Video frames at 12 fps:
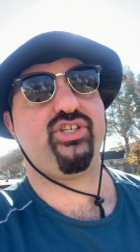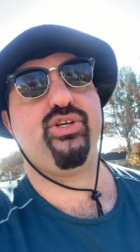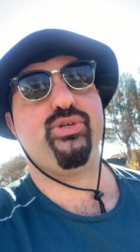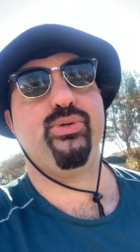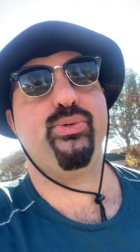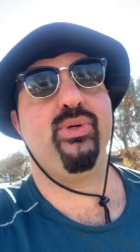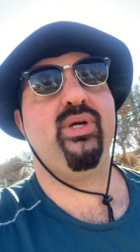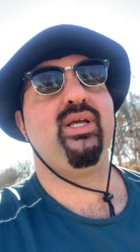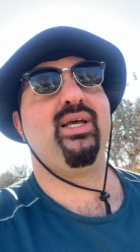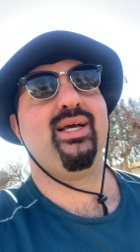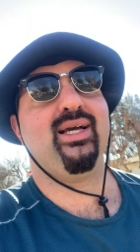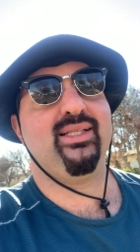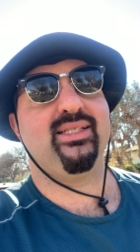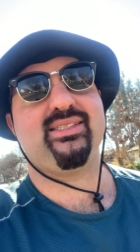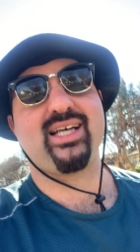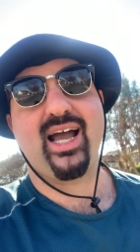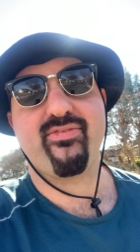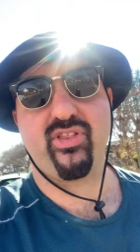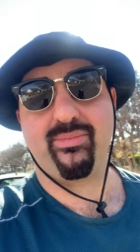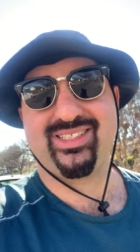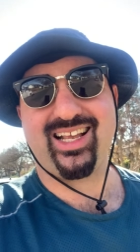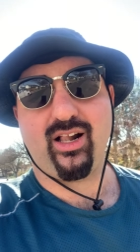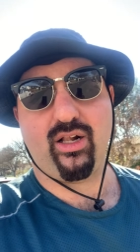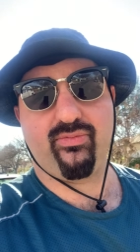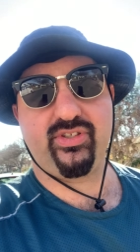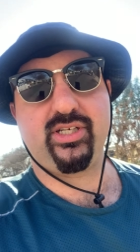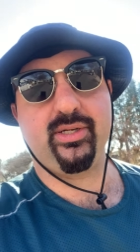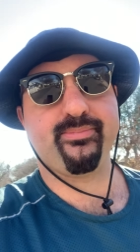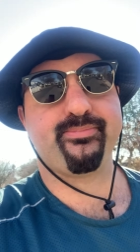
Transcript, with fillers: to decide for themselves